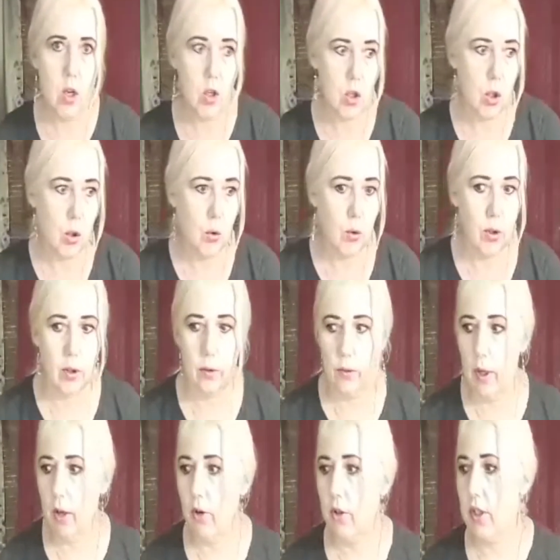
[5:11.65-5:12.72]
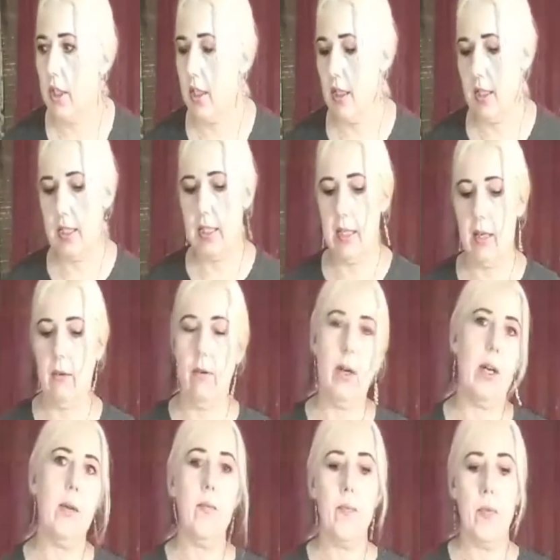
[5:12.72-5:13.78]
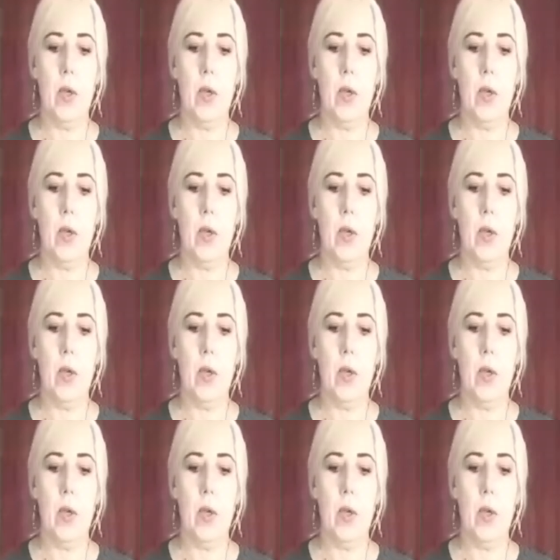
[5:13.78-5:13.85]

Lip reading: So longer the flowers gonna stay, right?